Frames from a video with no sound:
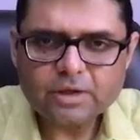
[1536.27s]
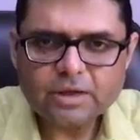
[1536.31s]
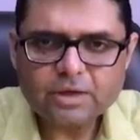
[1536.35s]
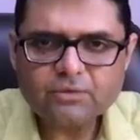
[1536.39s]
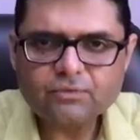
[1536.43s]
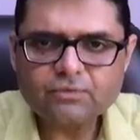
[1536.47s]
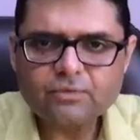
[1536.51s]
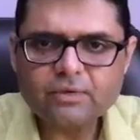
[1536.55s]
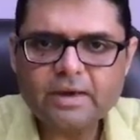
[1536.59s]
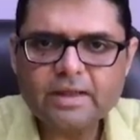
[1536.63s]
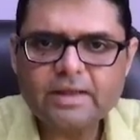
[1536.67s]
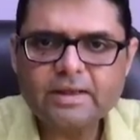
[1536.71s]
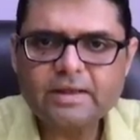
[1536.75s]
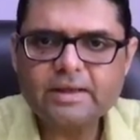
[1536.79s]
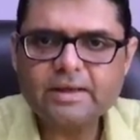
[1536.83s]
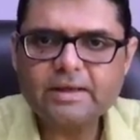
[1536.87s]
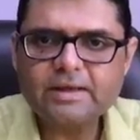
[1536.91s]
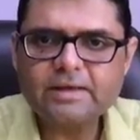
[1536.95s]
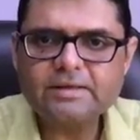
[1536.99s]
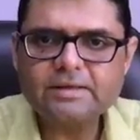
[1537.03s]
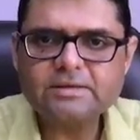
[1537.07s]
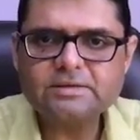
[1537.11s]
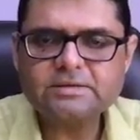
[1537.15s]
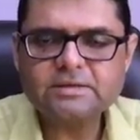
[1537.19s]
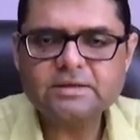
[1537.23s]
if
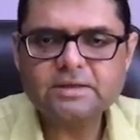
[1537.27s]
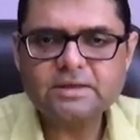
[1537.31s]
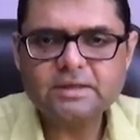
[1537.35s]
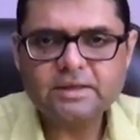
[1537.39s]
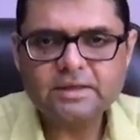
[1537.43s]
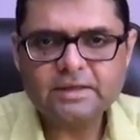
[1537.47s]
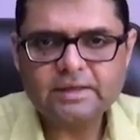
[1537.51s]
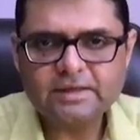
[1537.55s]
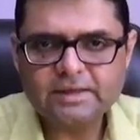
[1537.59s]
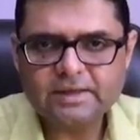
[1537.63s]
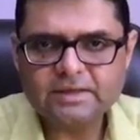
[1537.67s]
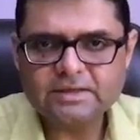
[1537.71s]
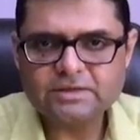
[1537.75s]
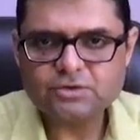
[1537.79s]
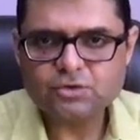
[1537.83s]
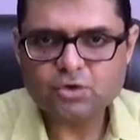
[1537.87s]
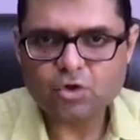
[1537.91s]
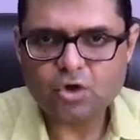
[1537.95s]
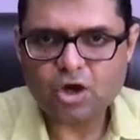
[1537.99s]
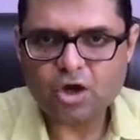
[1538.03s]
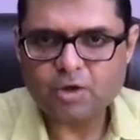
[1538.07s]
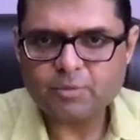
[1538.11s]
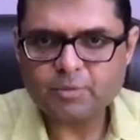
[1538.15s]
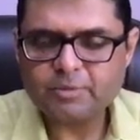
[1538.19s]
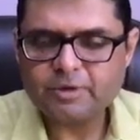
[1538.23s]
linkage is
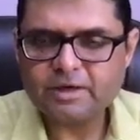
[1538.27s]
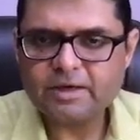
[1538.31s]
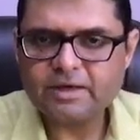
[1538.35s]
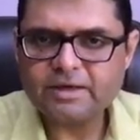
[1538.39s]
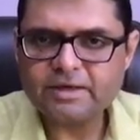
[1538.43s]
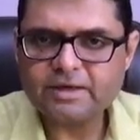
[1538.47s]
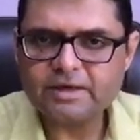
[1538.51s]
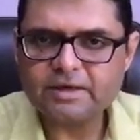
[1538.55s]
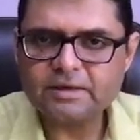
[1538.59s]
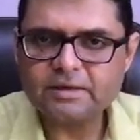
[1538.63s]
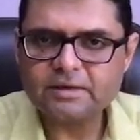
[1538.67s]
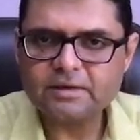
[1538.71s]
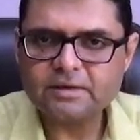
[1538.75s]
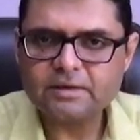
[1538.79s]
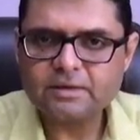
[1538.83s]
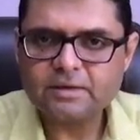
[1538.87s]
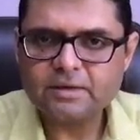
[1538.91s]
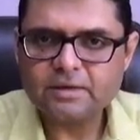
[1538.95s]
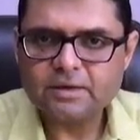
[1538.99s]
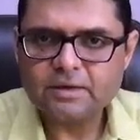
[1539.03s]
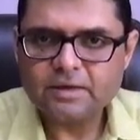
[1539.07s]
operating,